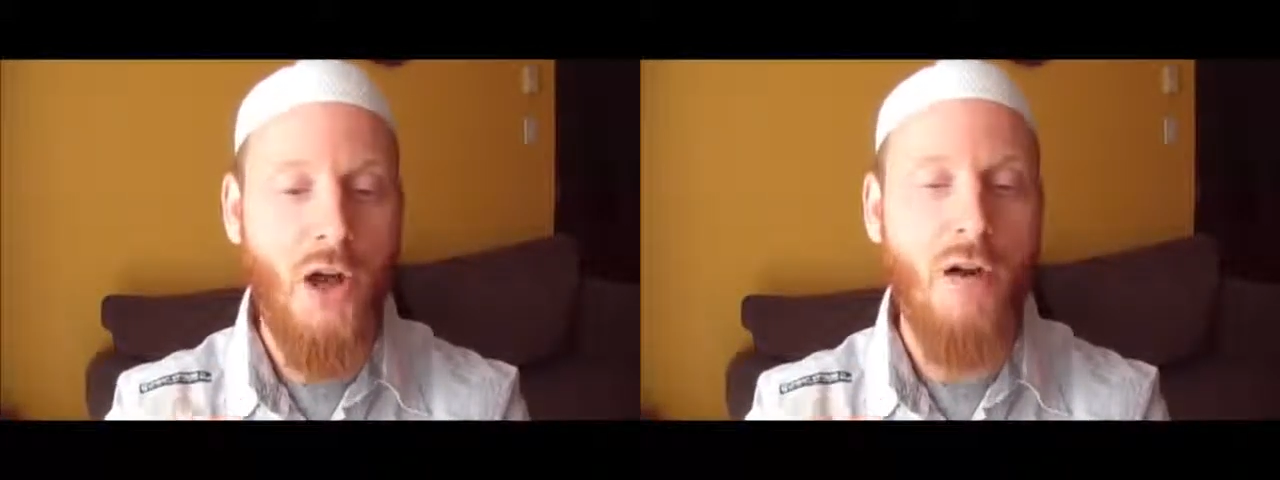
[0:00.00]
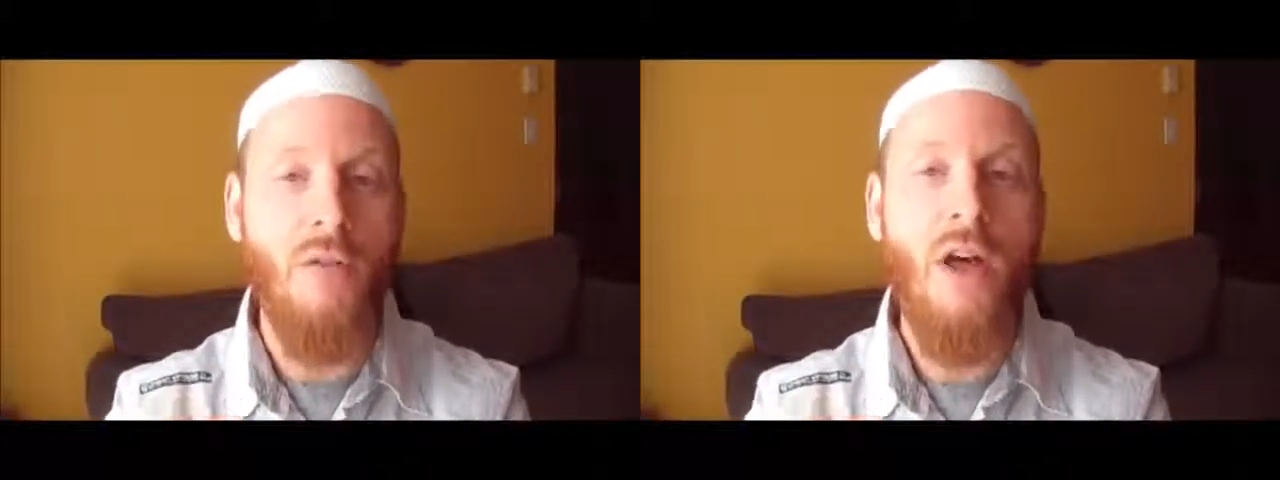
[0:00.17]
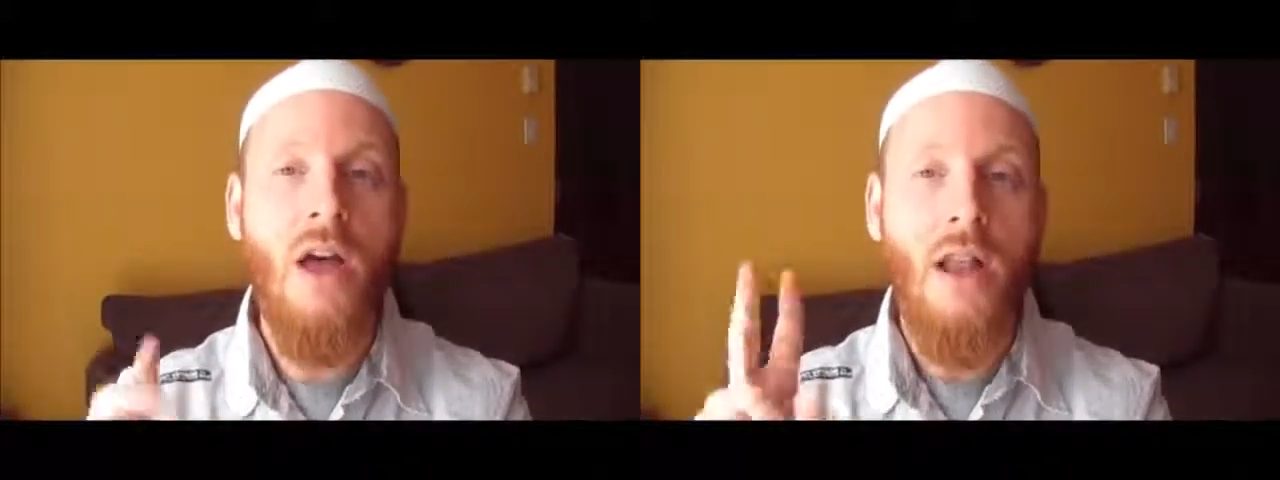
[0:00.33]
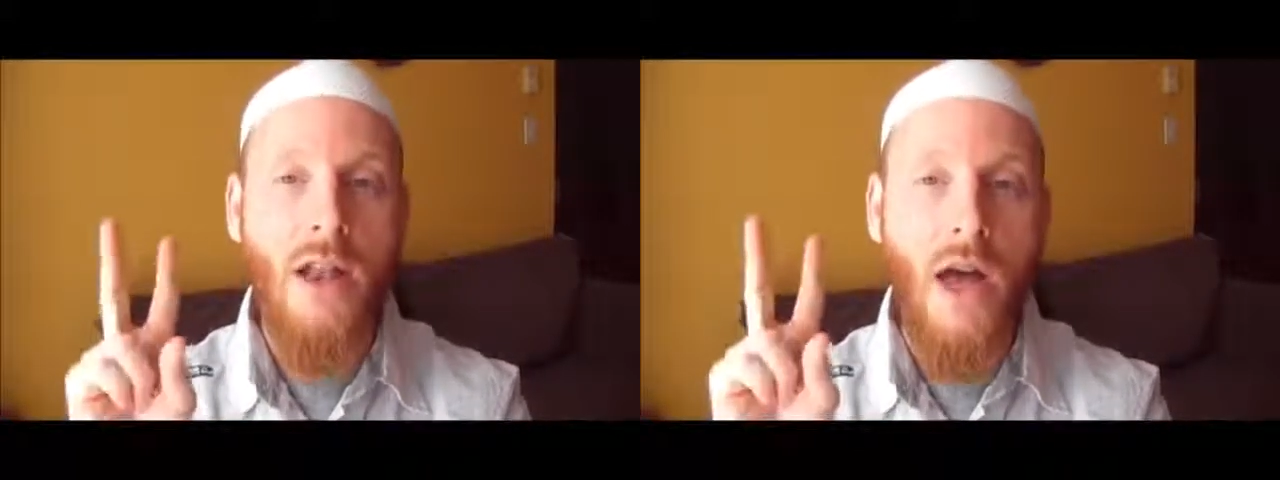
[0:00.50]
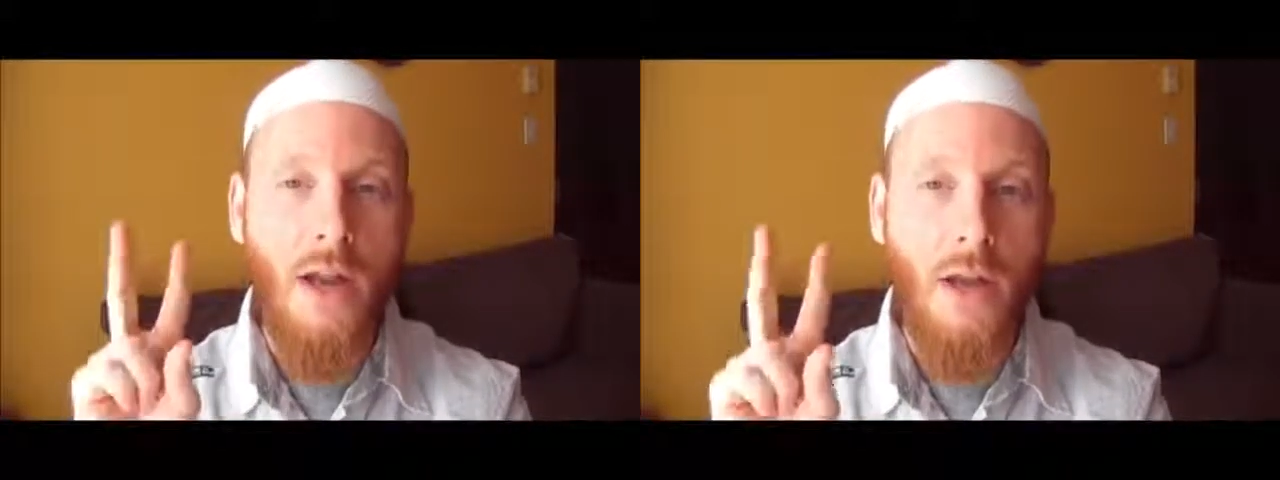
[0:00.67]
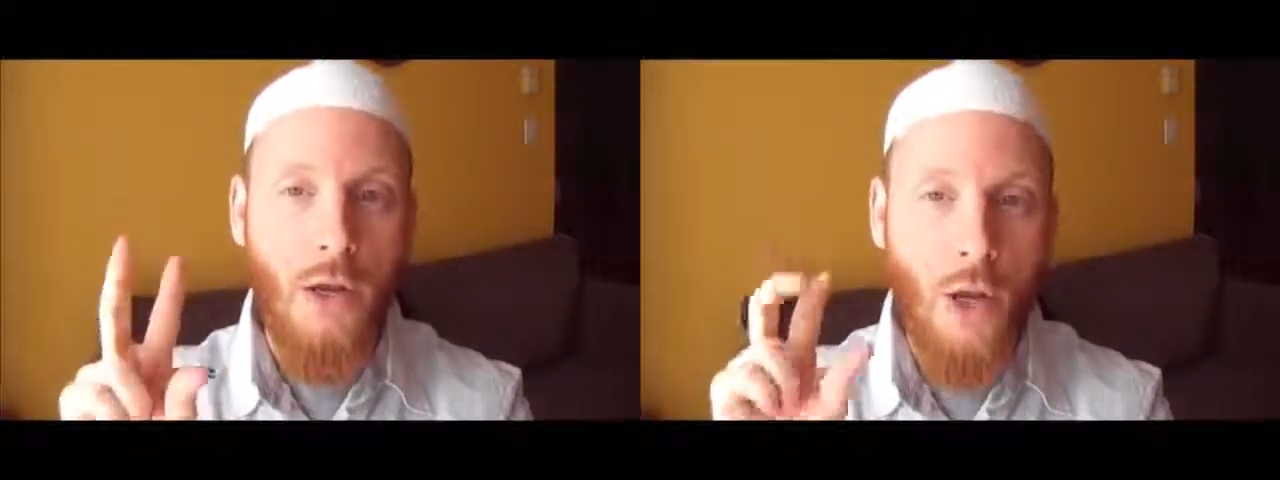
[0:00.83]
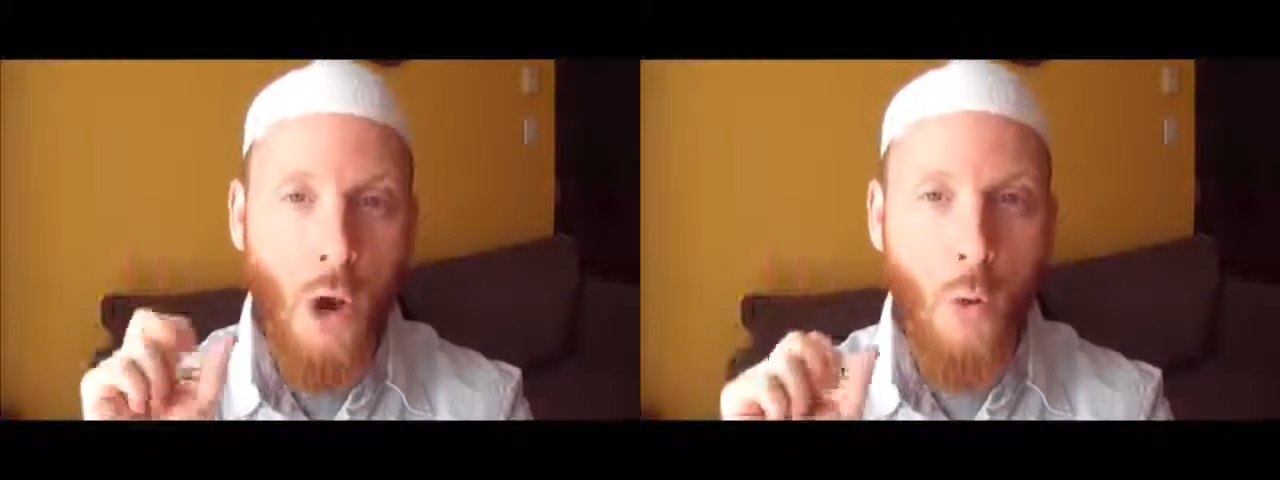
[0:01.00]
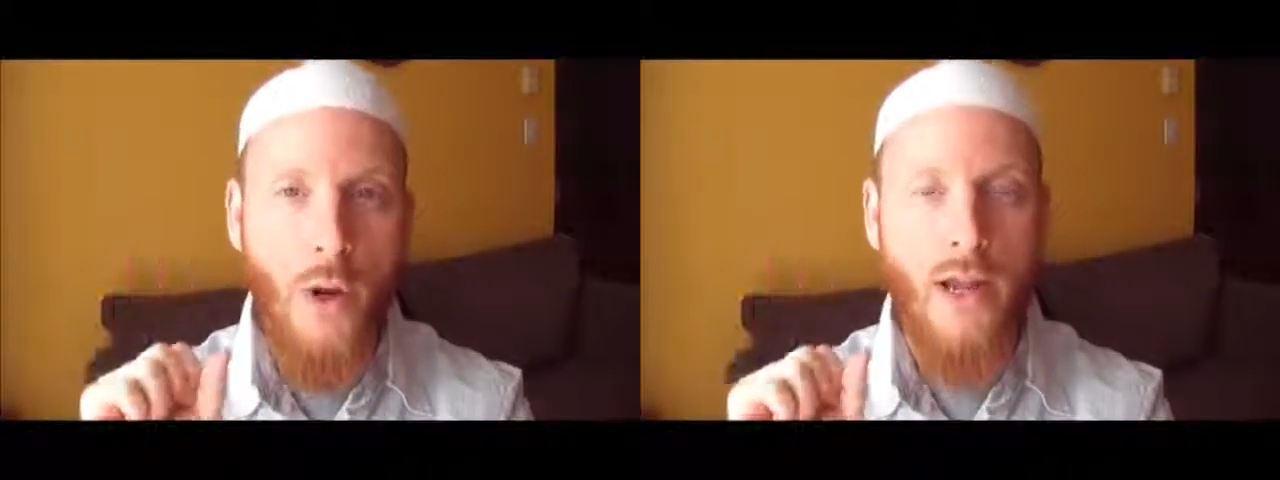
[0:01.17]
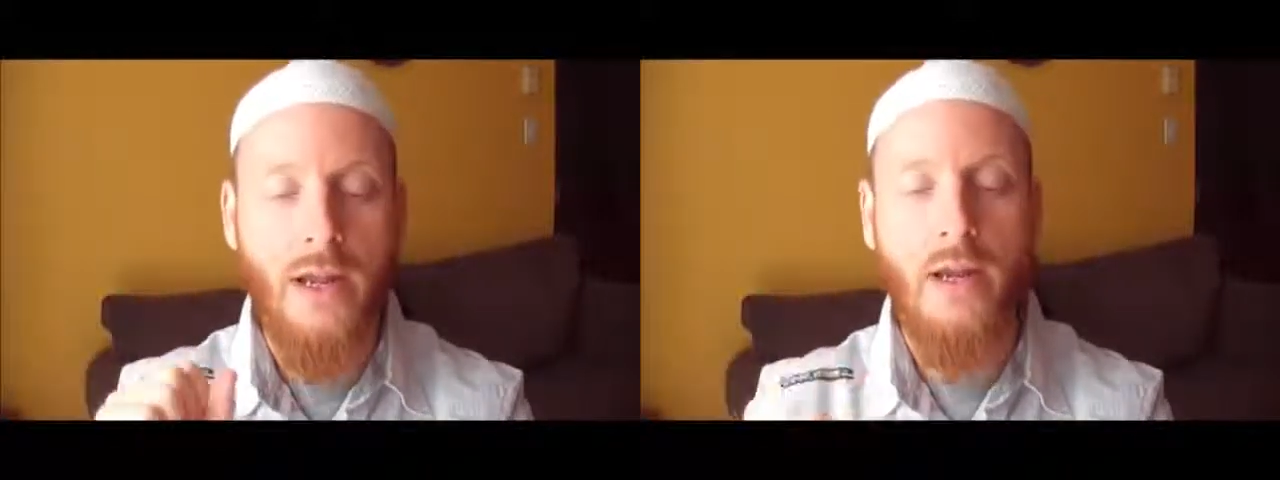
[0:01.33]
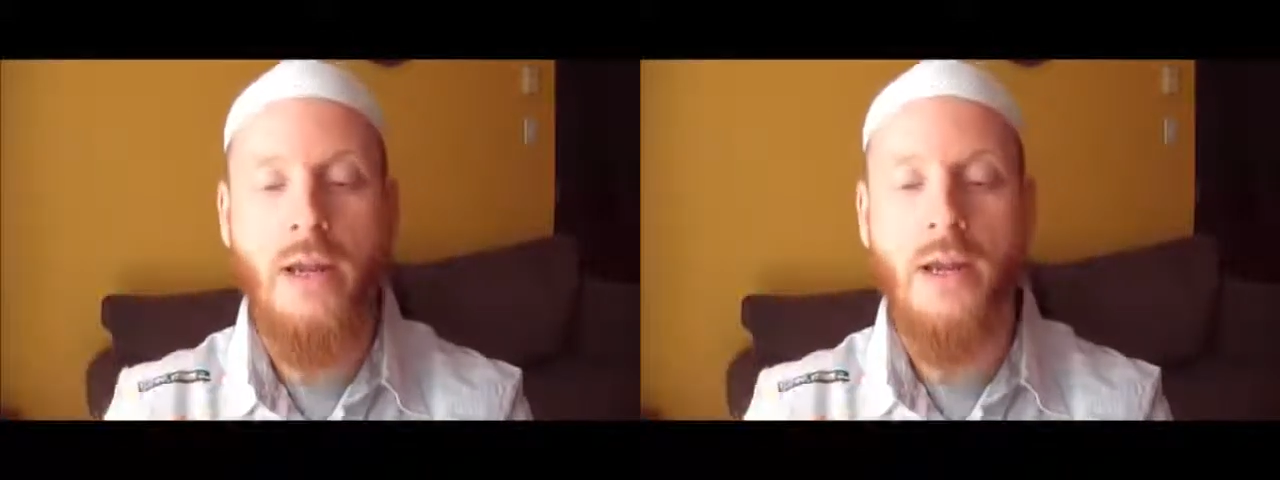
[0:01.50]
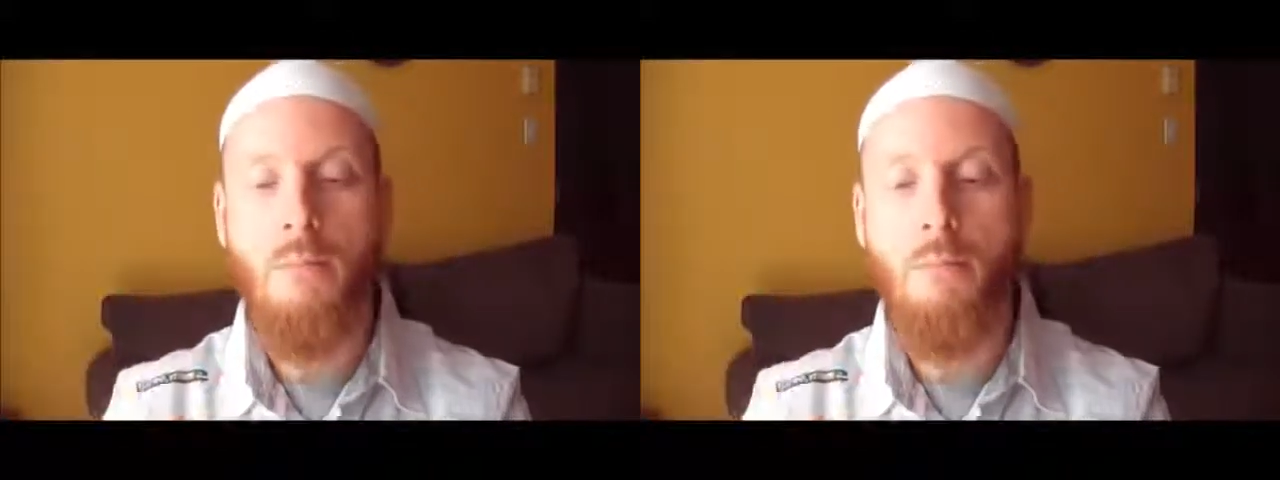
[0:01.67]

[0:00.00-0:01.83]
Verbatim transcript: of not knowing,